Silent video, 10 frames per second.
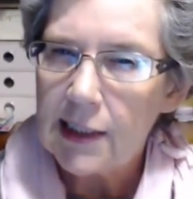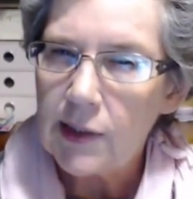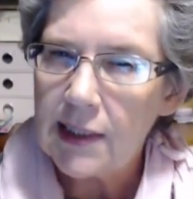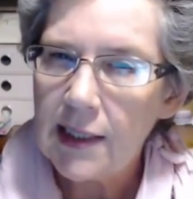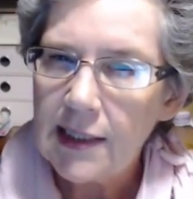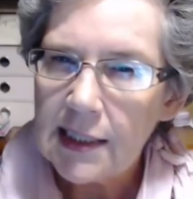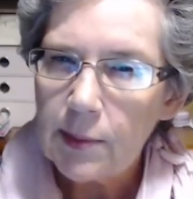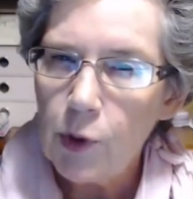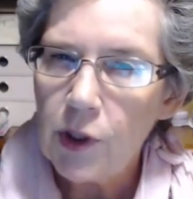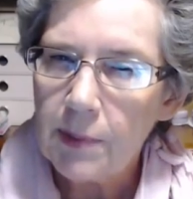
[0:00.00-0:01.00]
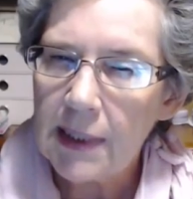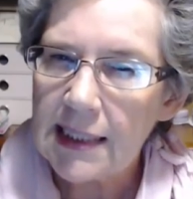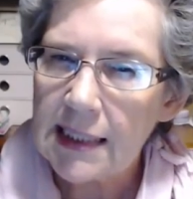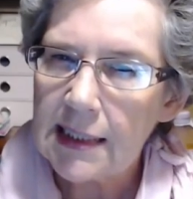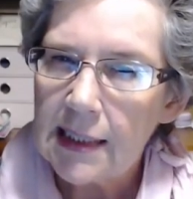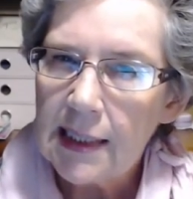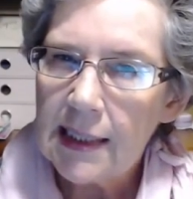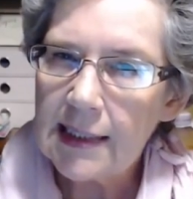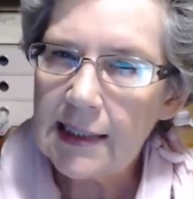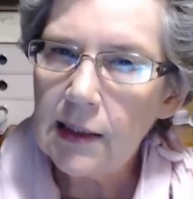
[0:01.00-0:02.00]
so it's nice and smooth, but it's
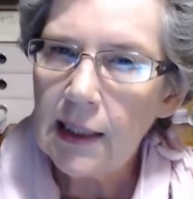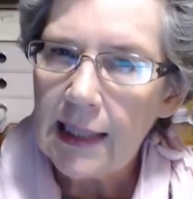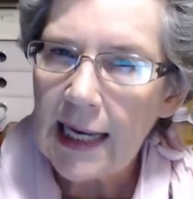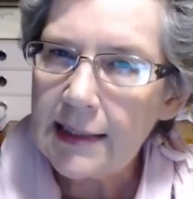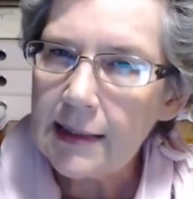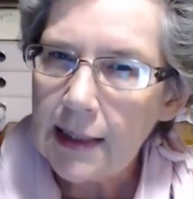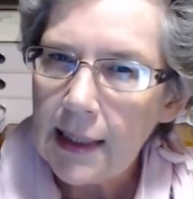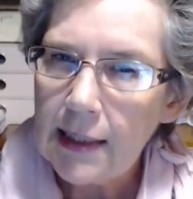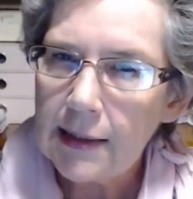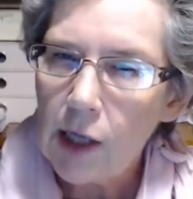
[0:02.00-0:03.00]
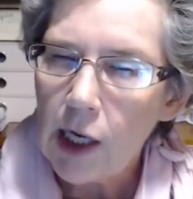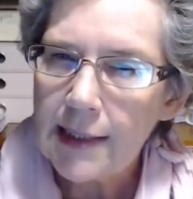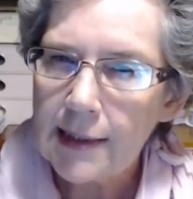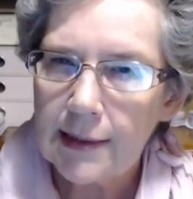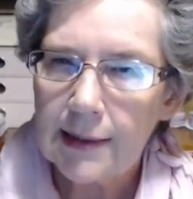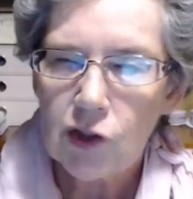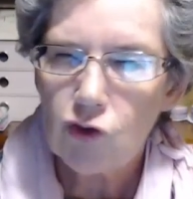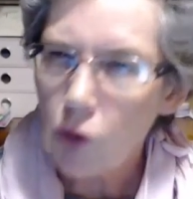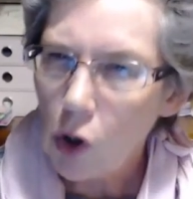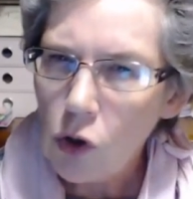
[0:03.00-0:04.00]
still elasticy and nice and
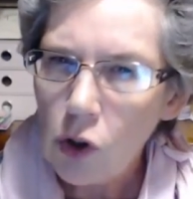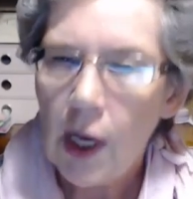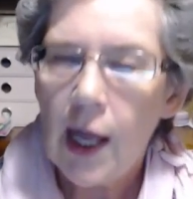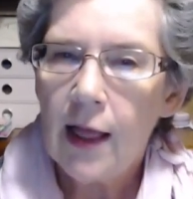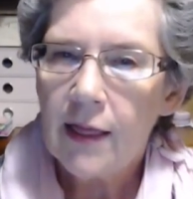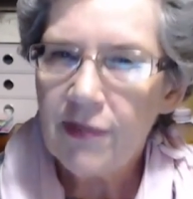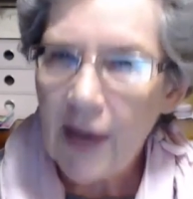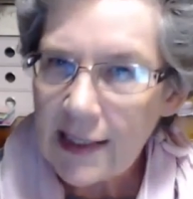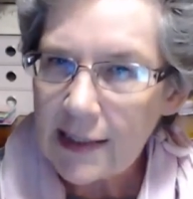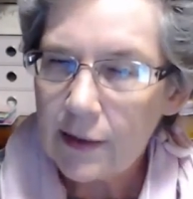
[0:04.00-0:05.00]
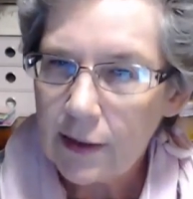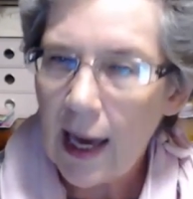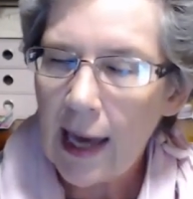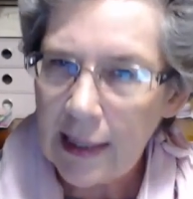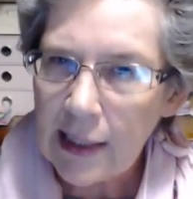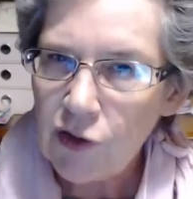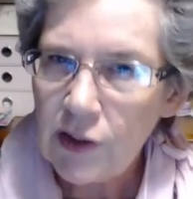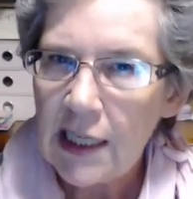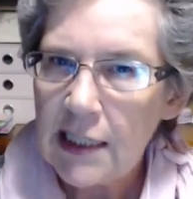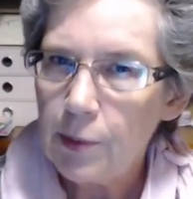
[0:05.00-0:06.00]
strong. That's an extra
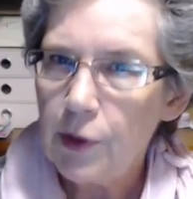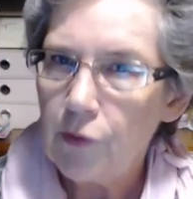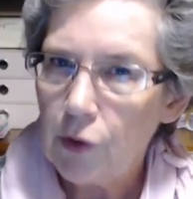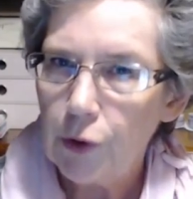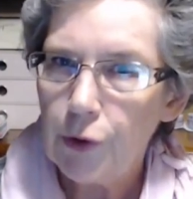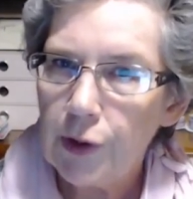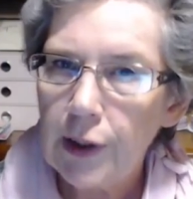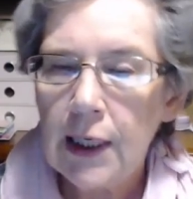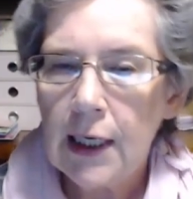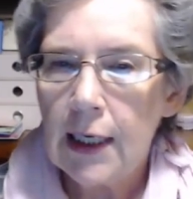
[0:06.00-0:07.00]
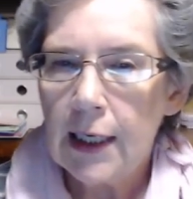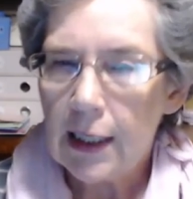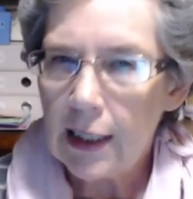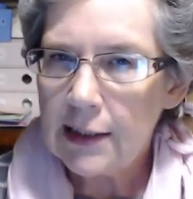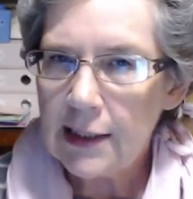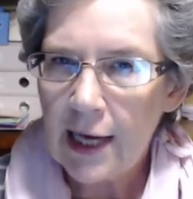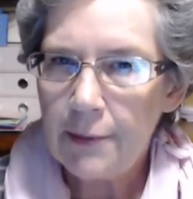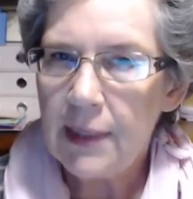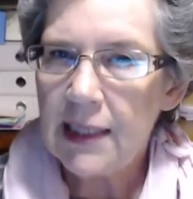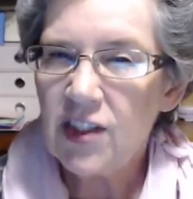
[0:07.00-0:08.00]
teaspoon of gluten into
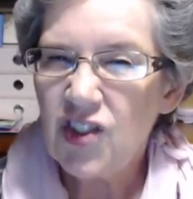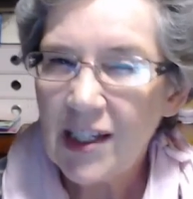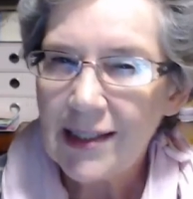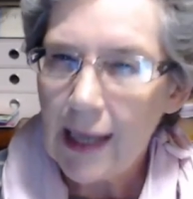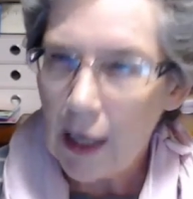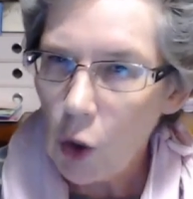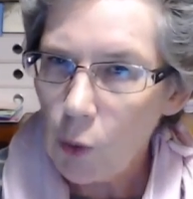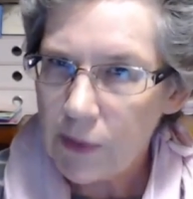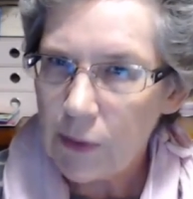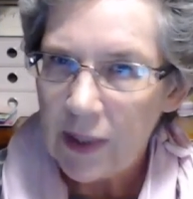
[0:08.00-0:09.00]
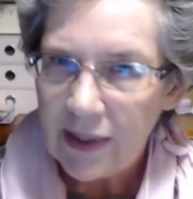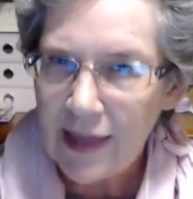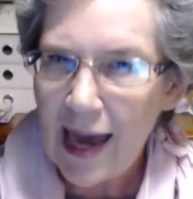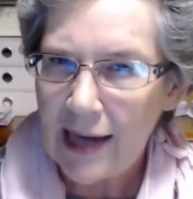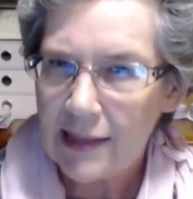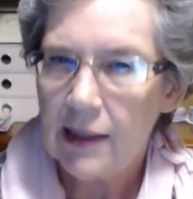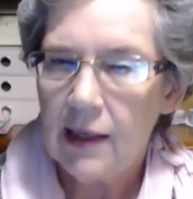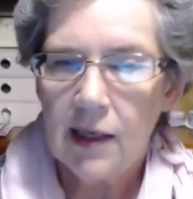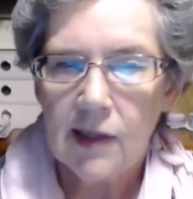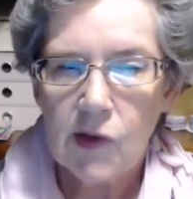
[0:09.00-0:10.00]
that mix just helps with that,
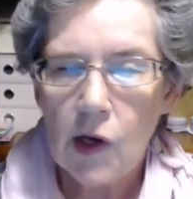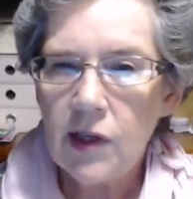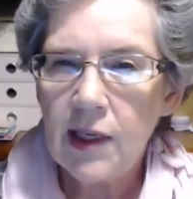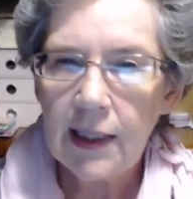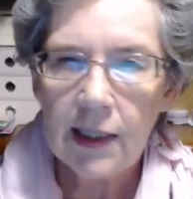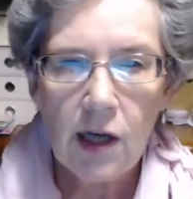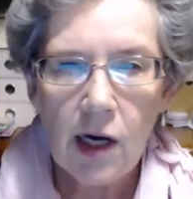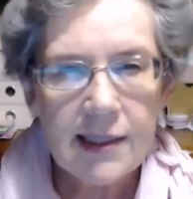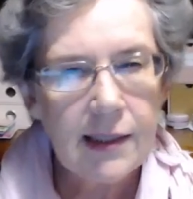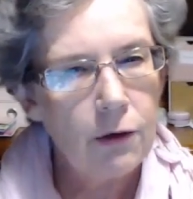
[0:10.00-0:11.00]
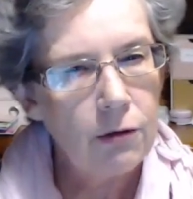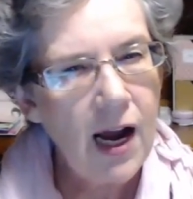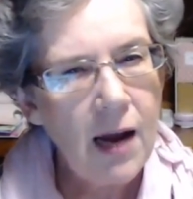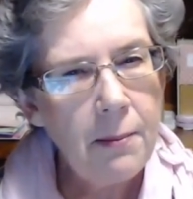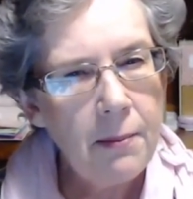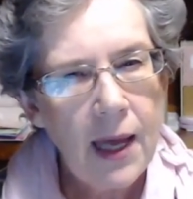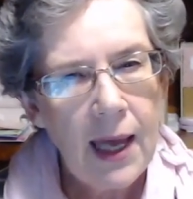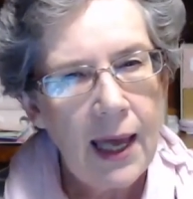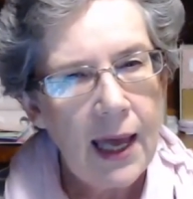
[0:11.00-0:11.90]
so that you get a nicer crumb